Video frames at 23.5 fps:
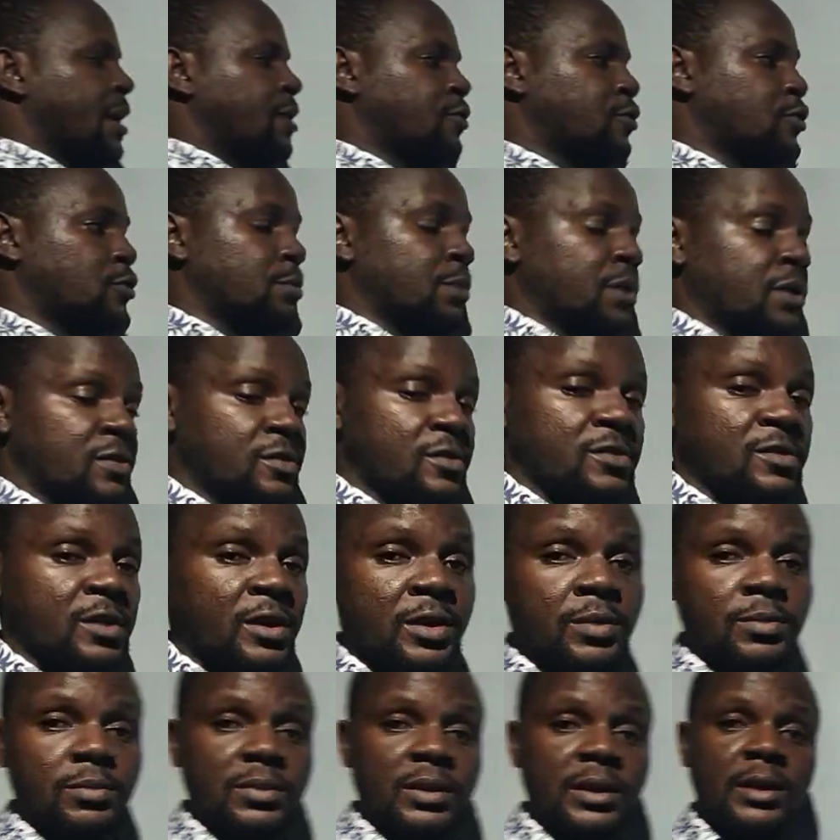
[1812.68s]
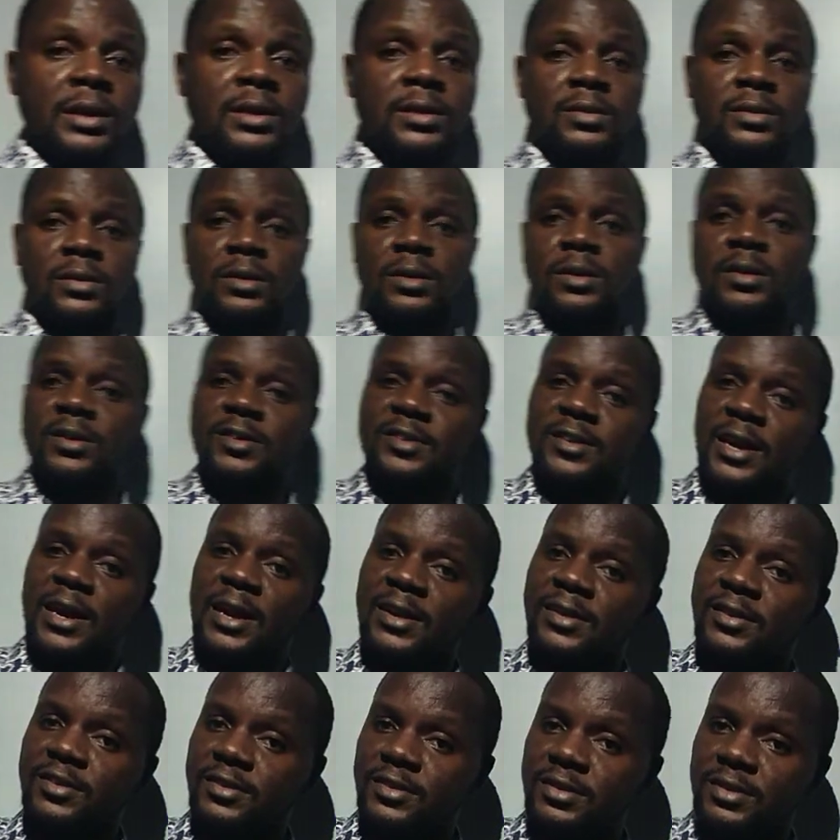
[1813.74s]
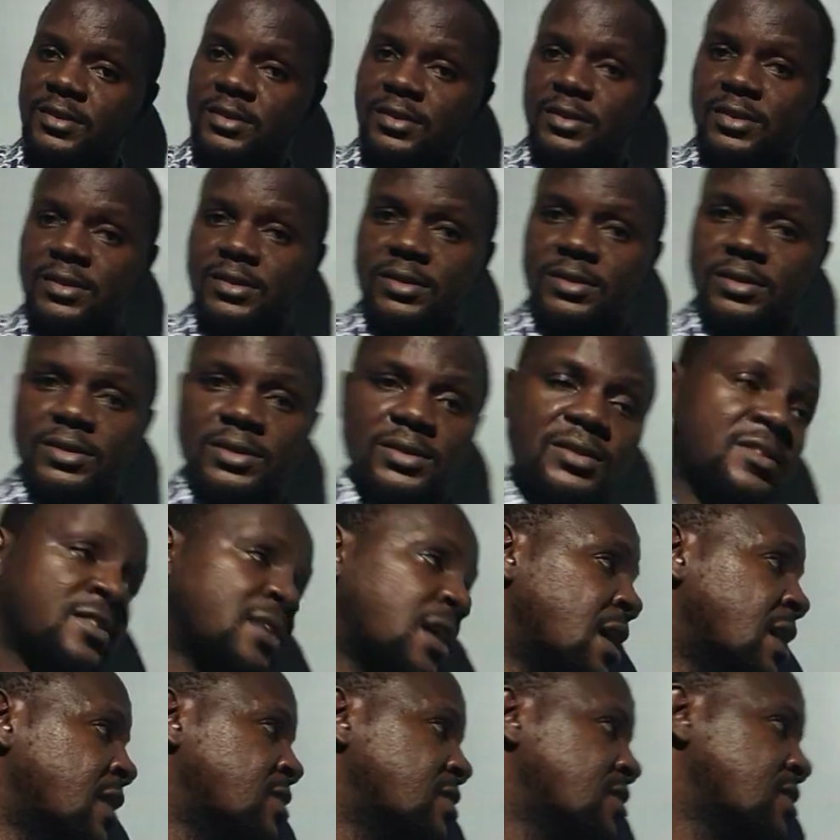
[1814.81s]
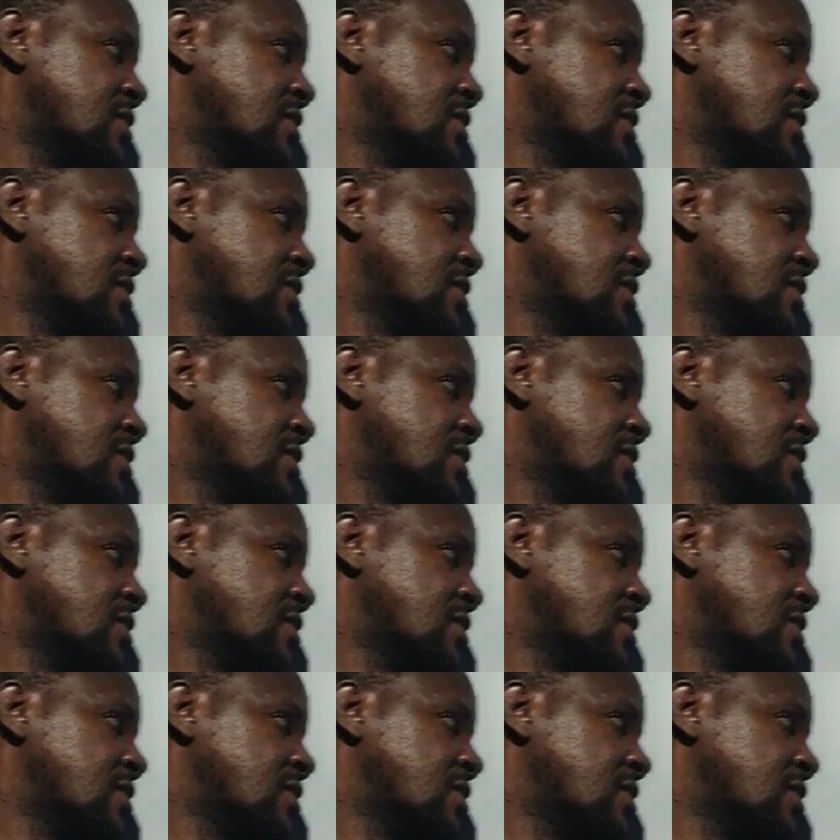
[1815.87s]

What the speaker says: Iso means same, then charge. They